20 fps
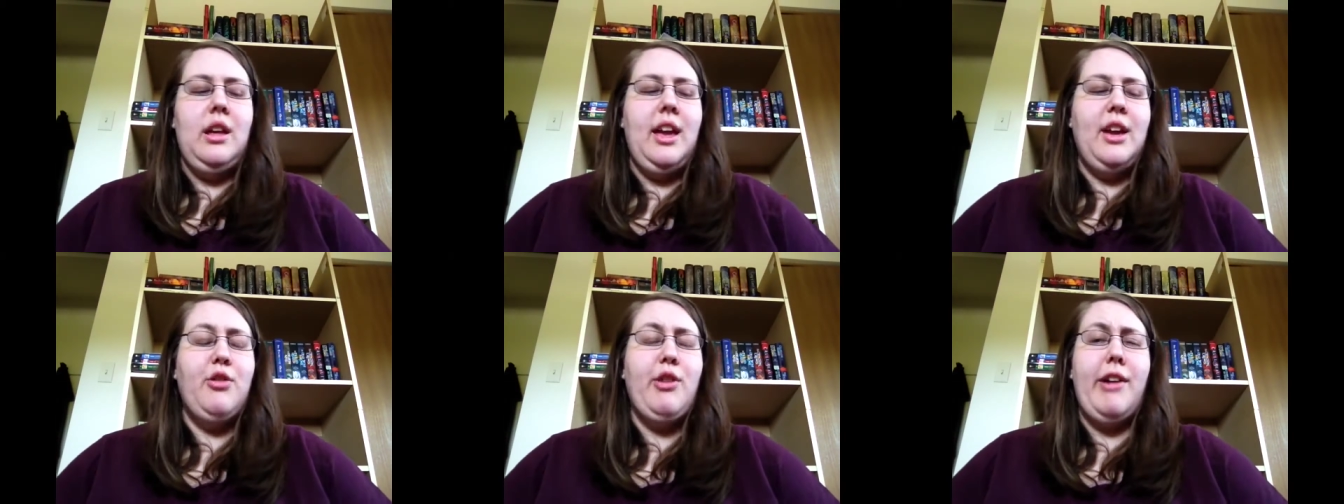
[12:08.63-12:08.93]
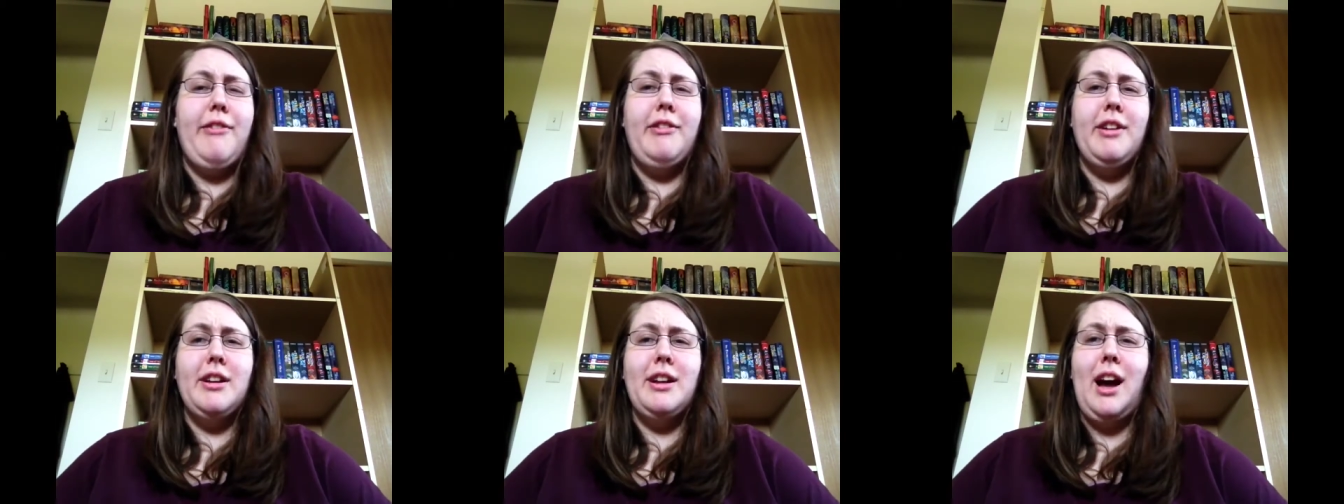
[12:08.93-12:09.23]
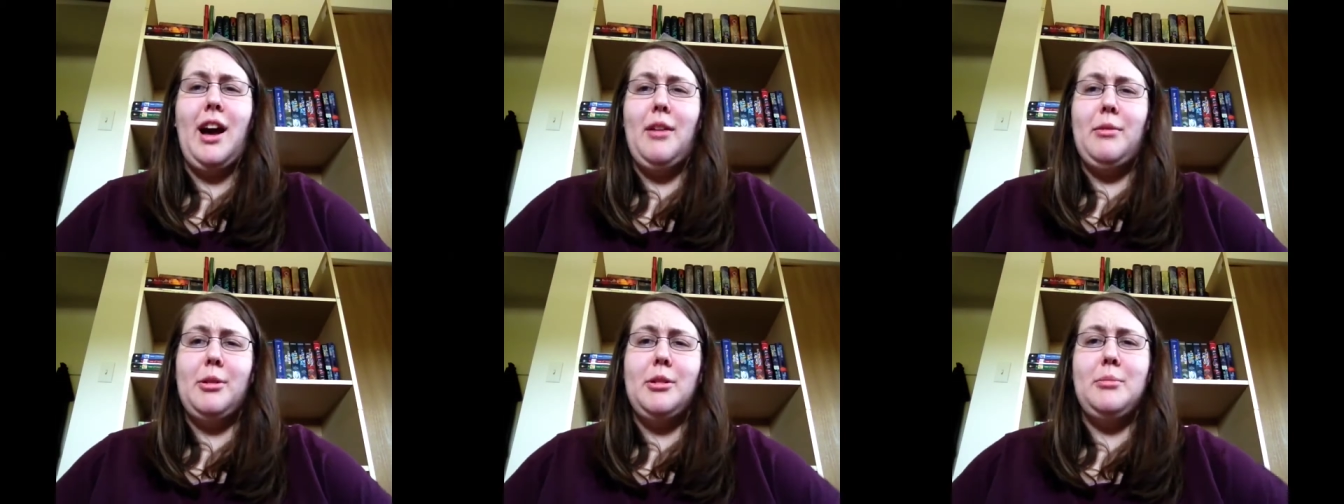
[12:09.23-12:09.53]
graphic
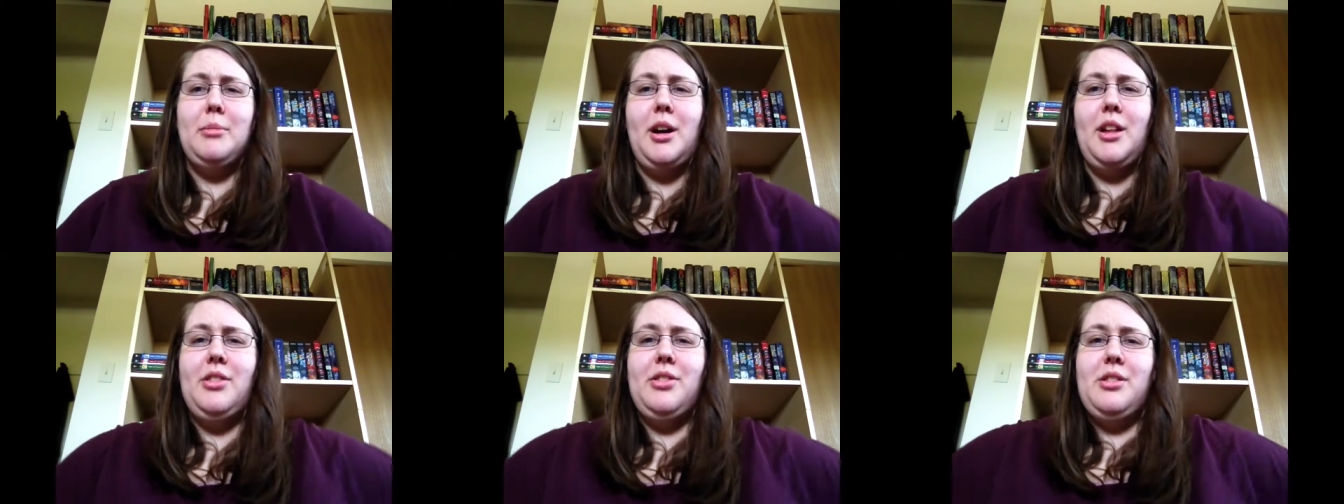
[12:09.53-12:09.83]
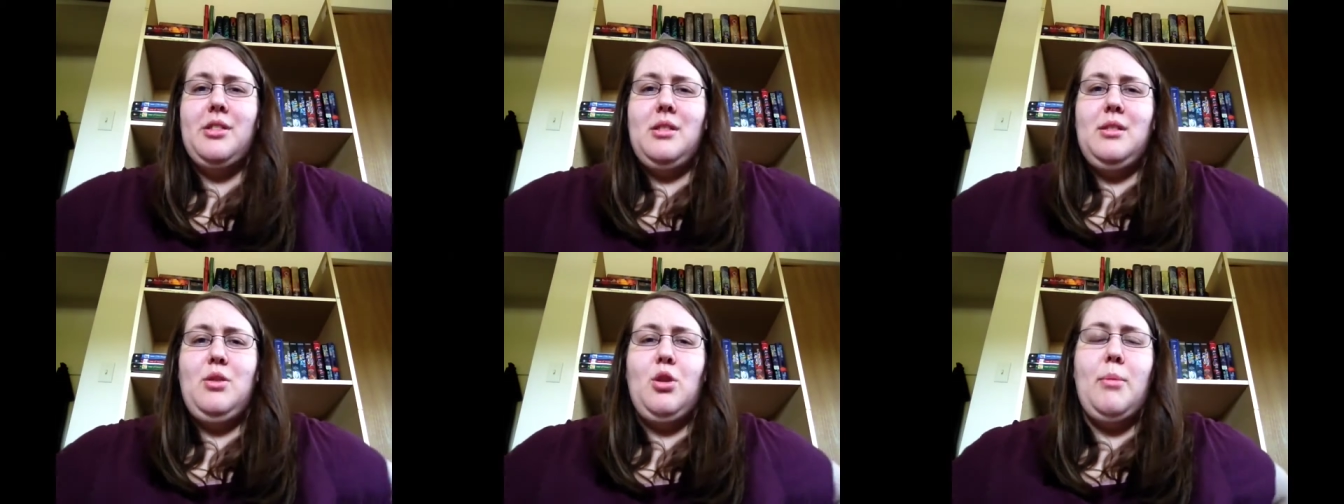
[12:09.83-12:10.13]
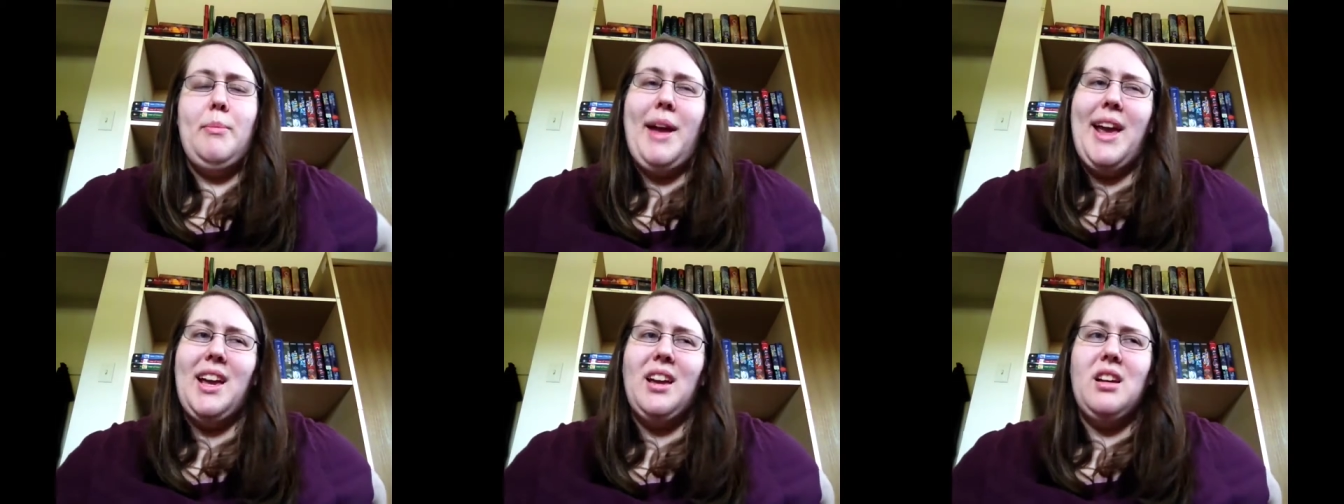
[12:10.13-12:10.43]
novel month, or
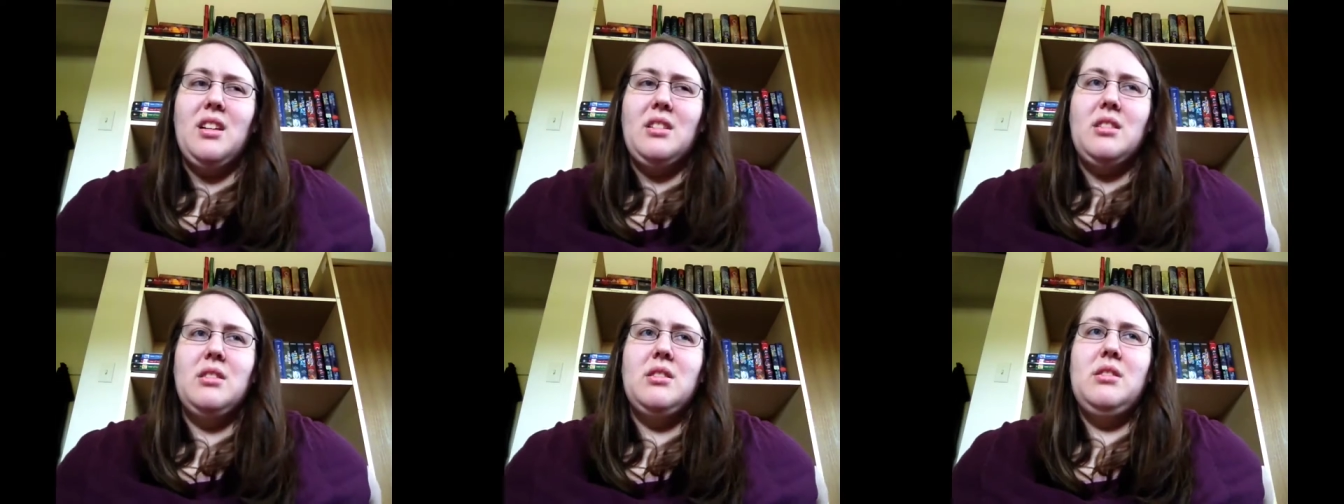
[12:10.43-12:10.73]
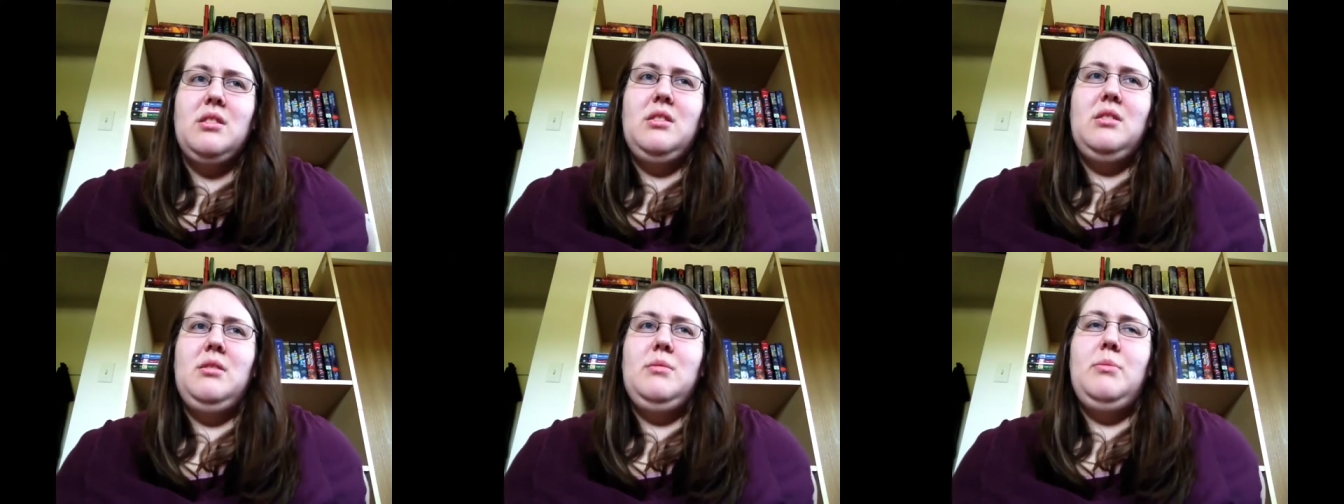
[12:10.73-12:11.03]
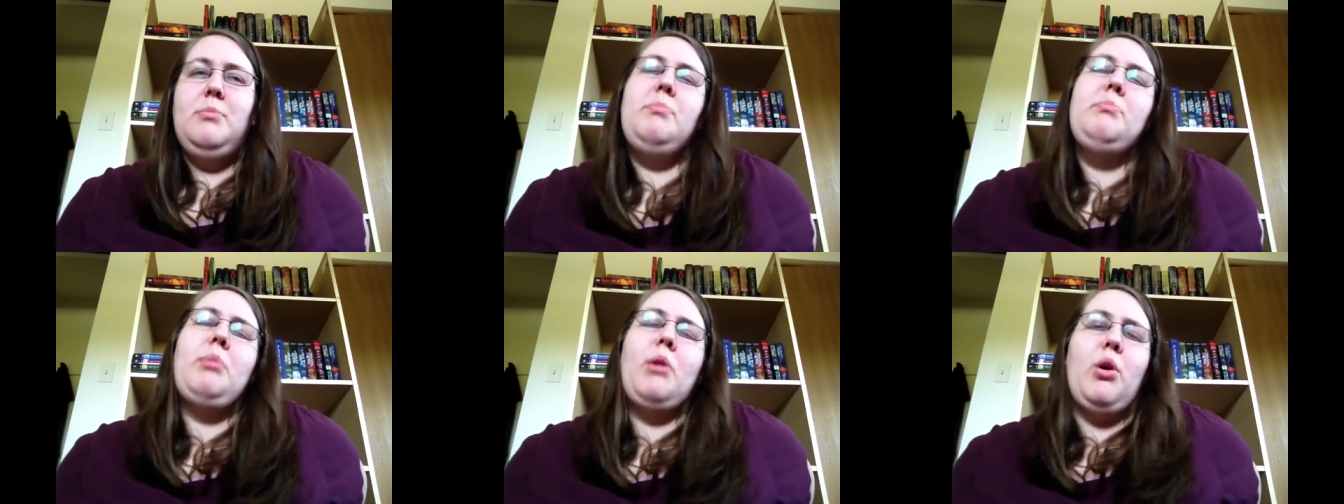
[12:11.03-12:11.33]
mangas,
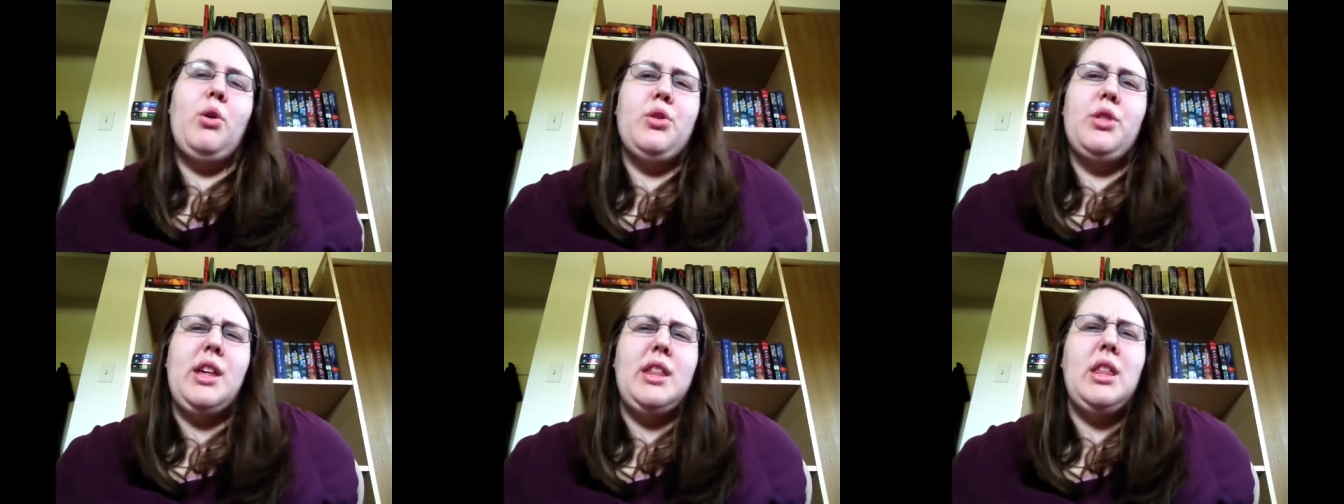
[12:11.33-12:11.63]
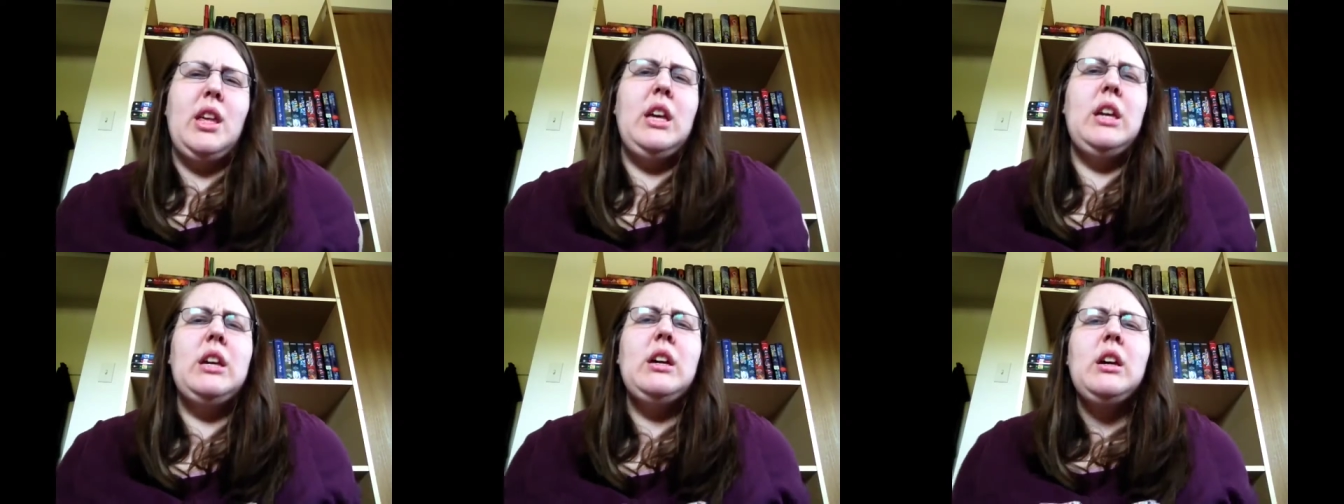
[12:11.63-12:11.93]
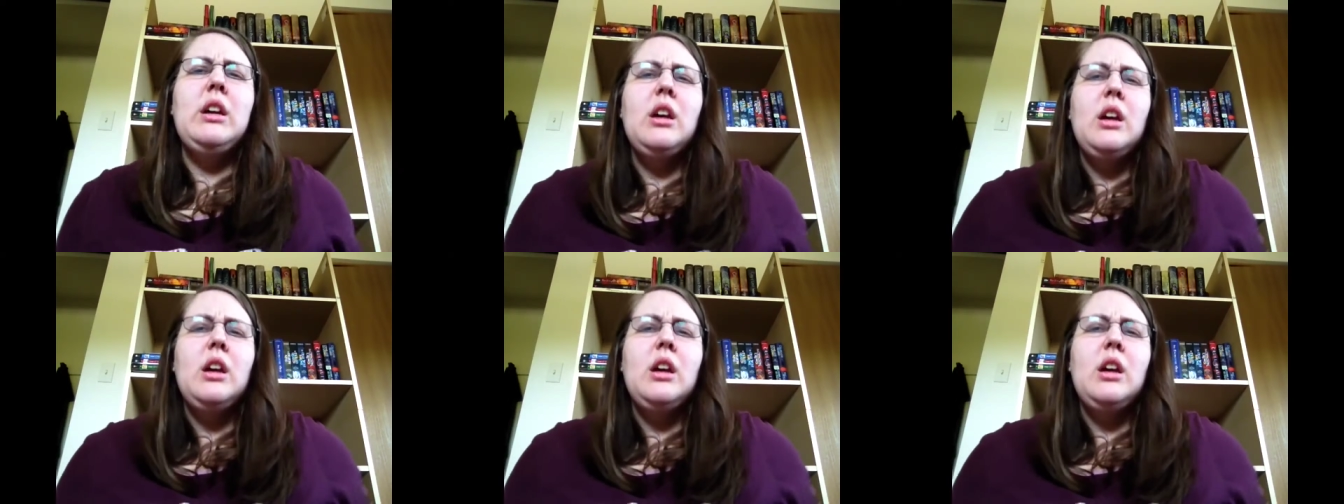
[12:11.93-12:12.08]
both I think.